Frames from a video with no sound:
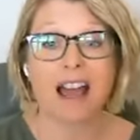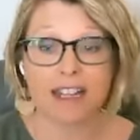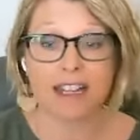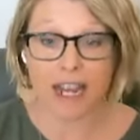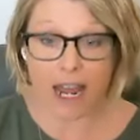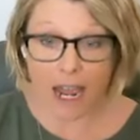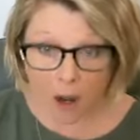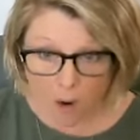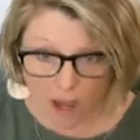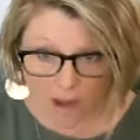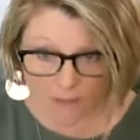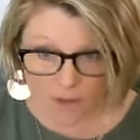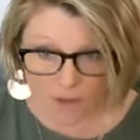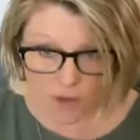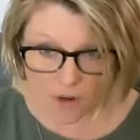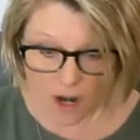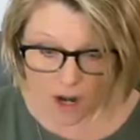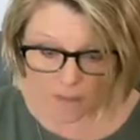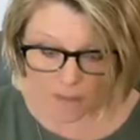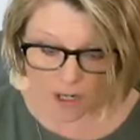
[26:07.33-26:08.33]
I now have
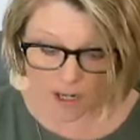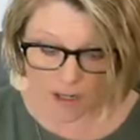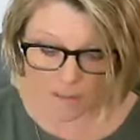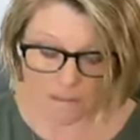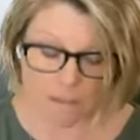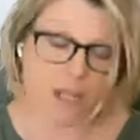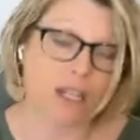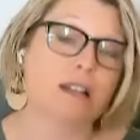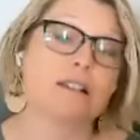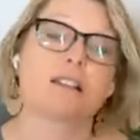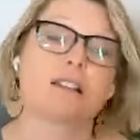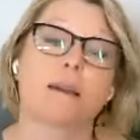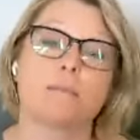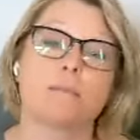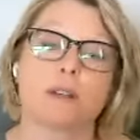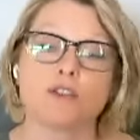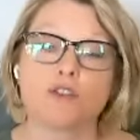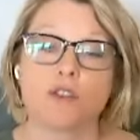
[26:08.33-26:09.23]
trauma because I've been